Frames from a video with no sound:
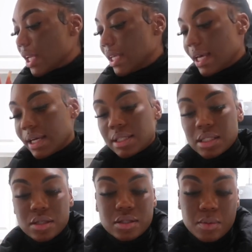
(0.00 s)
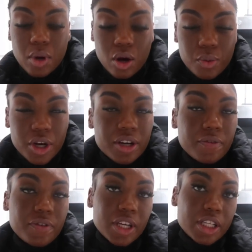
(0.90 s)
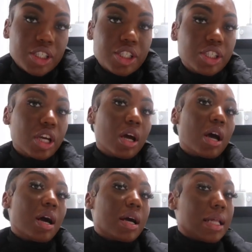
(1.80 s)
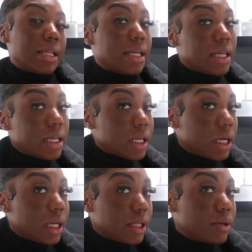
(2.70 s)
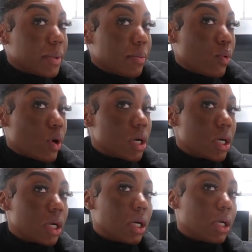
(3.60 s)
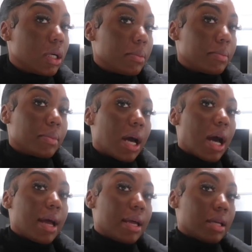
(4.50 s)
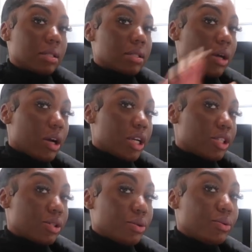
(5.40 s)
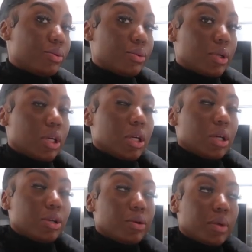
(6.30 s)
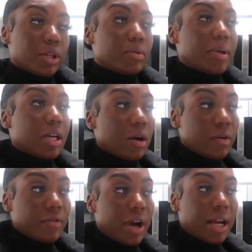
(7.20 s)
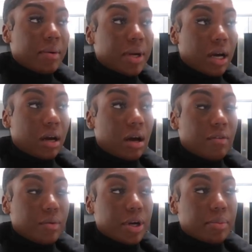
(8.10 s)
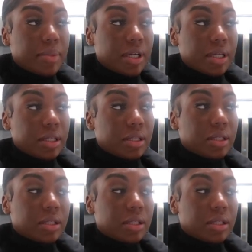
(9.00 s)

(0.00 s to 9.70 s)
yeah, so tomorrow we're gonna finish cleaning a little bit more. Um, I started to do a little bit on Friday when I got off work, but